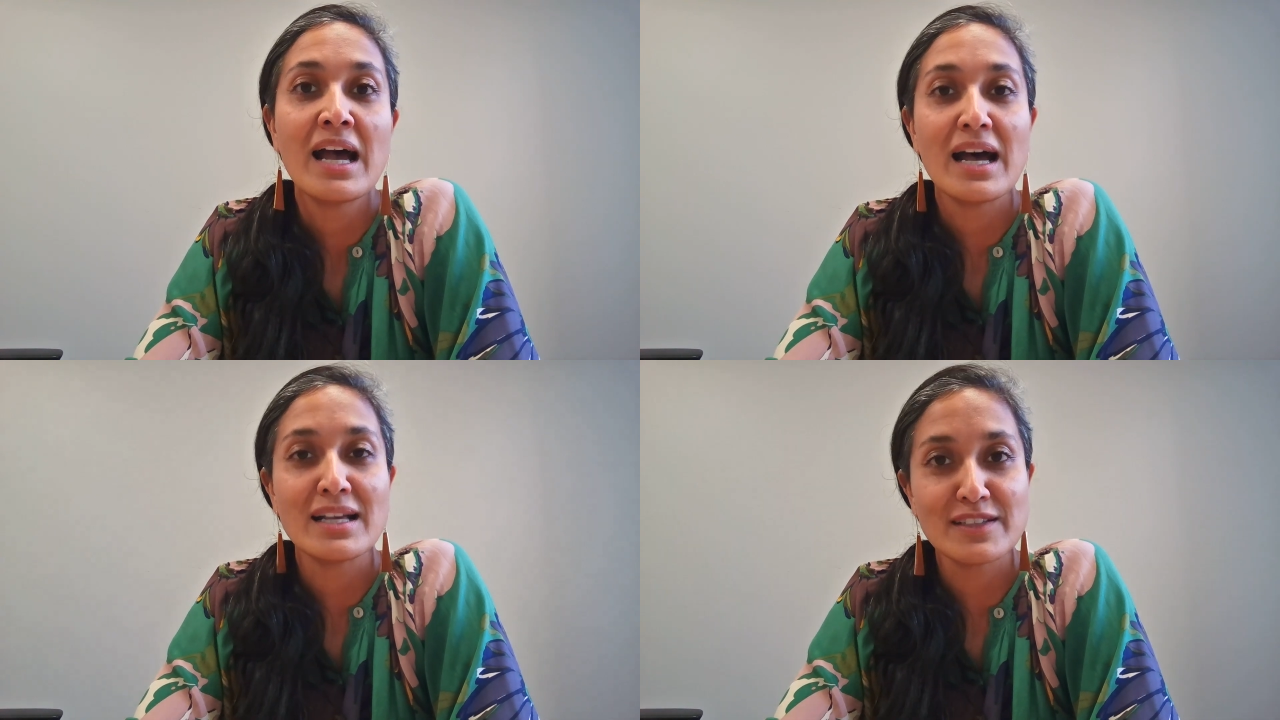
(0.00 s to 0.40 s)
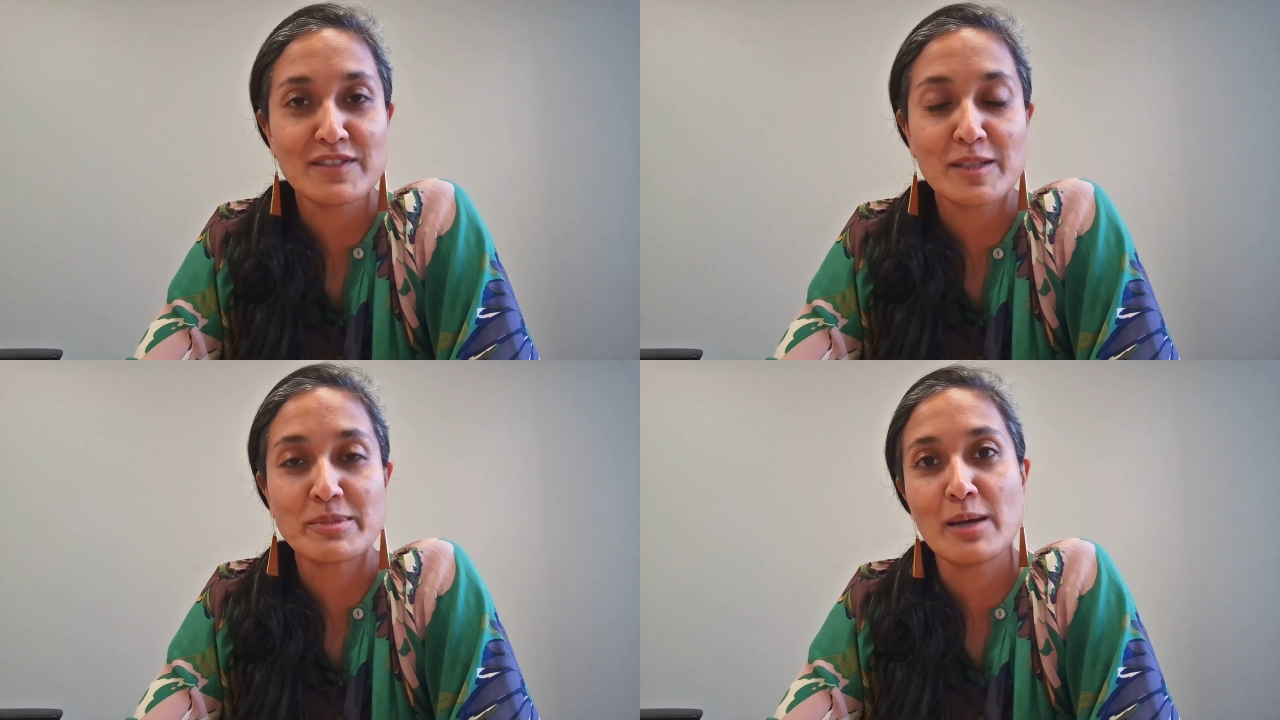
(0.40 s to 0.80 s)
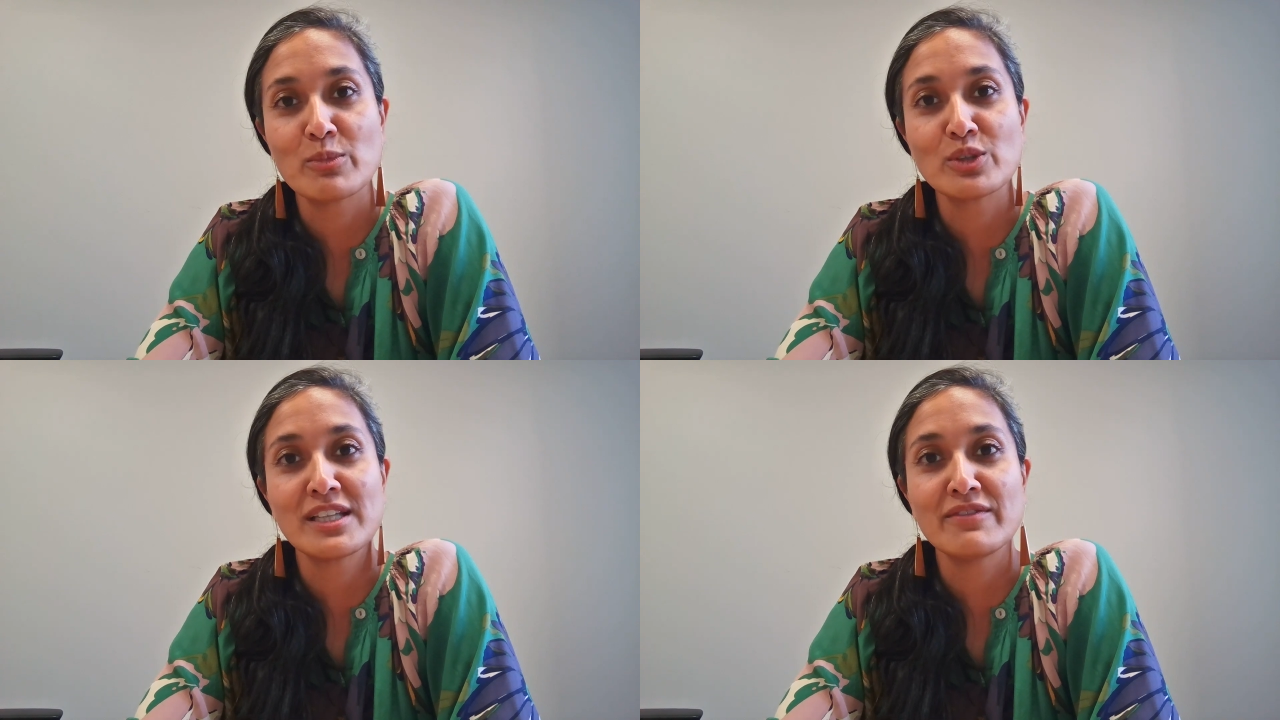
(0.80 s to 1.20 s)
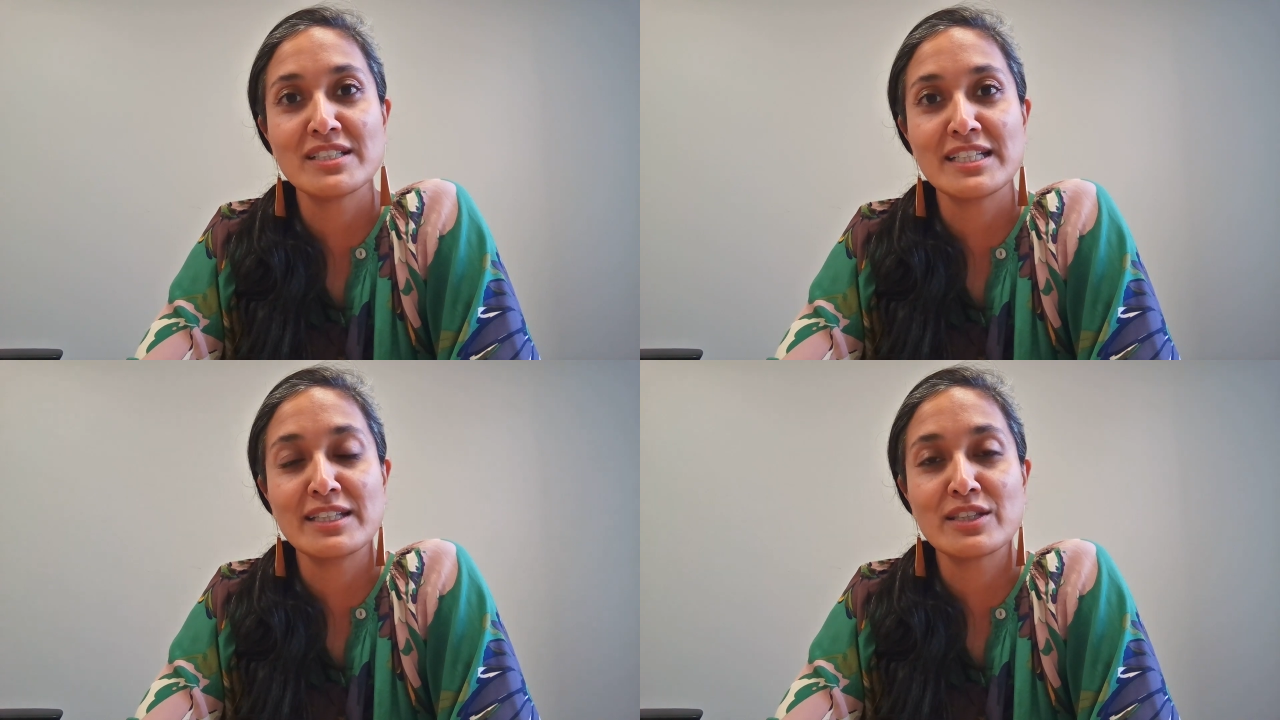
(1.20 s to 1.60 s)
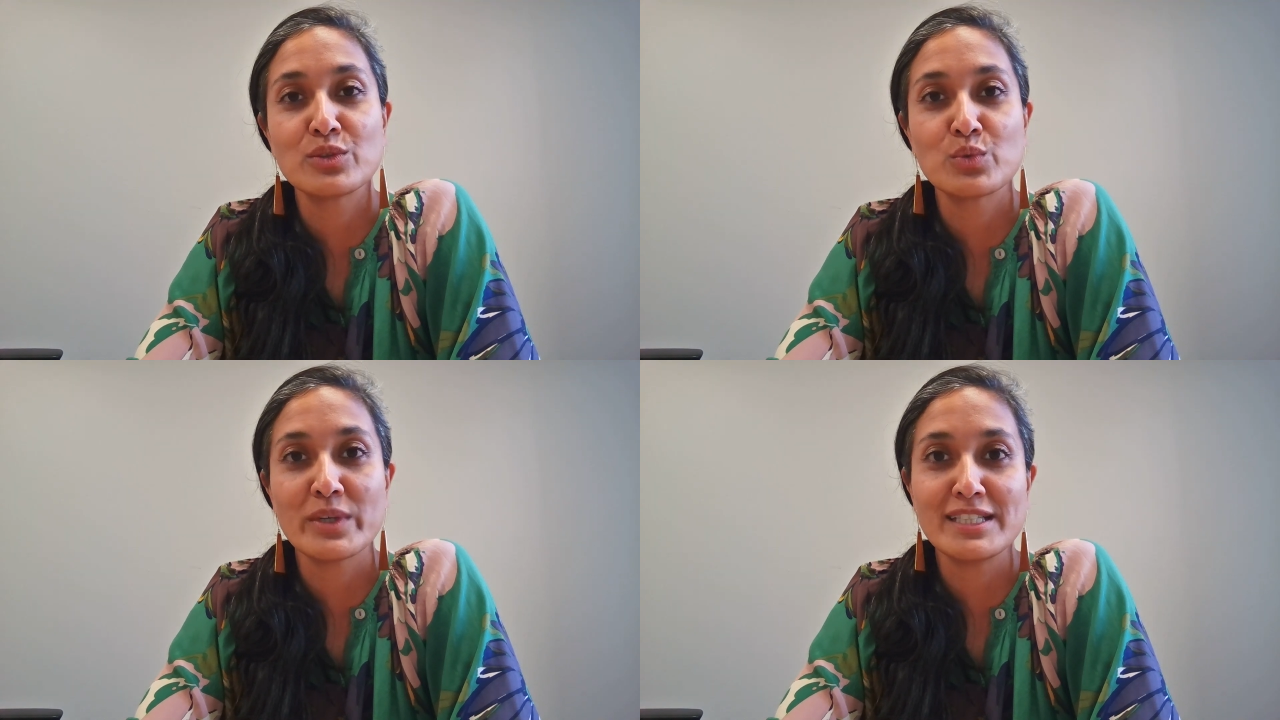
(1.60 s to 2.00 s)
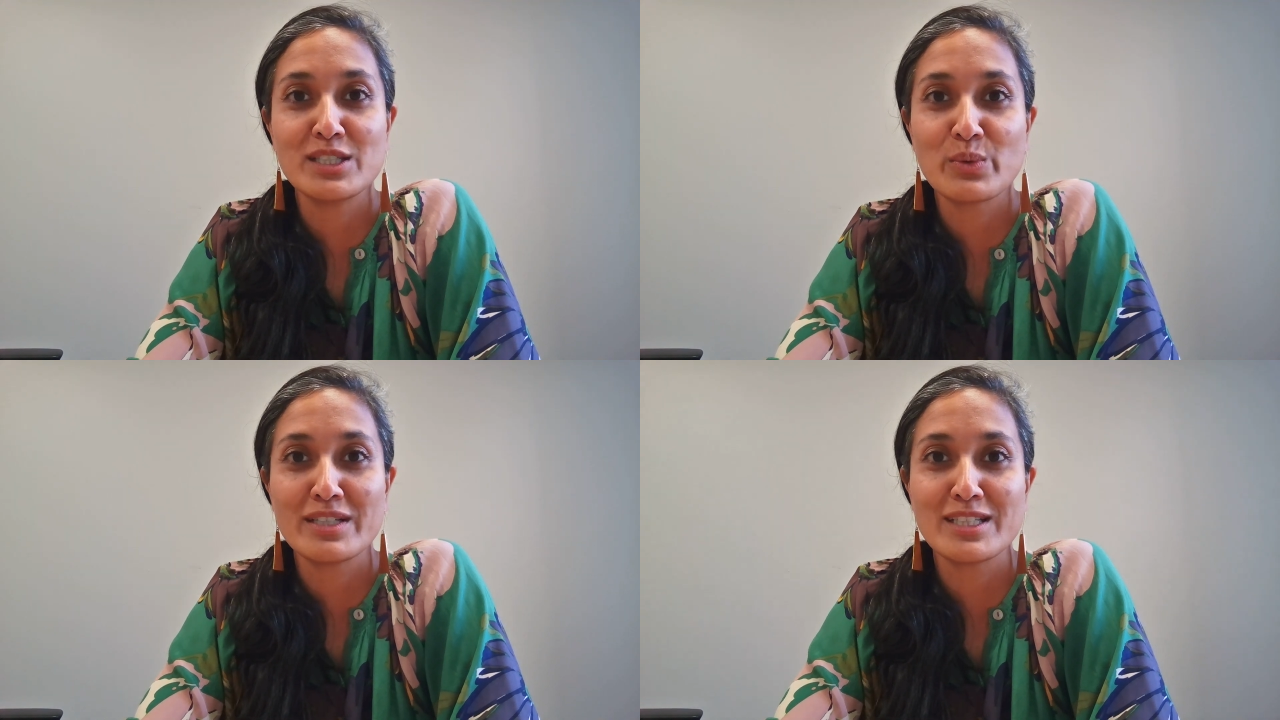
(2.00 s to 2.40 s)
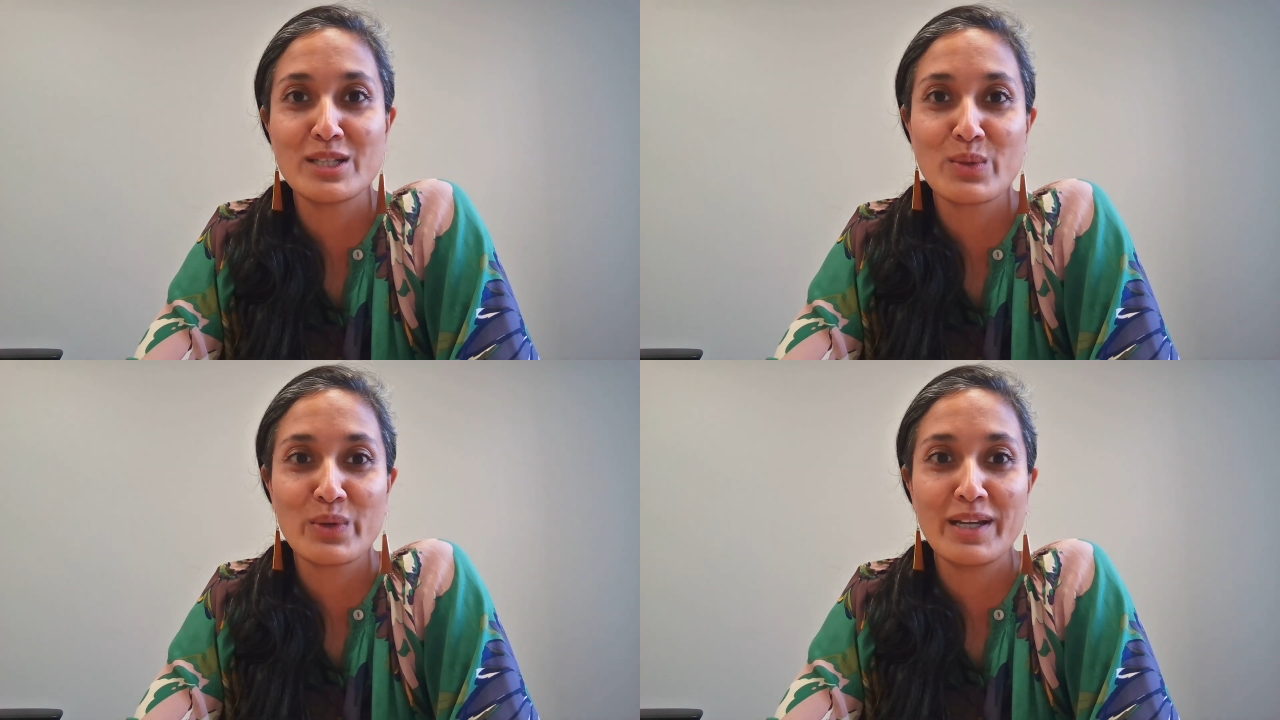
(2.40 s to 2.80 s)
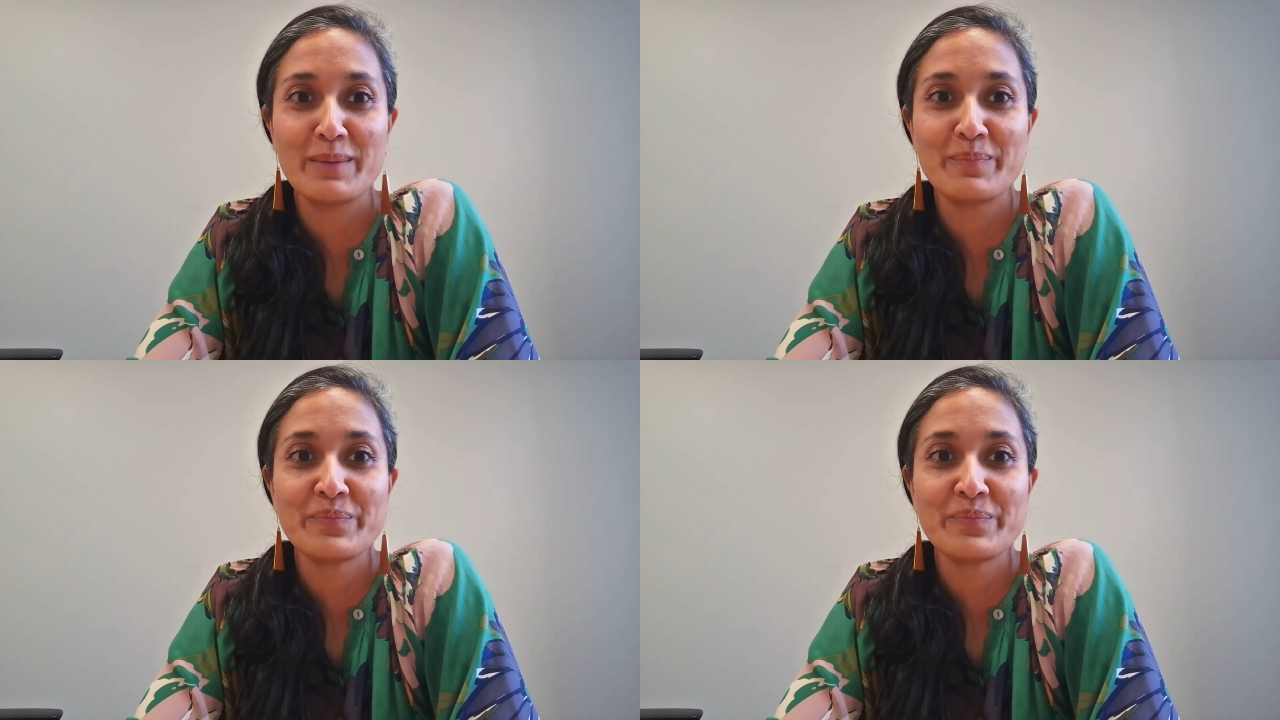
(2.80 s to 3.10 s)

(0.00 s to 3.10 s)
as of September 17, 2023.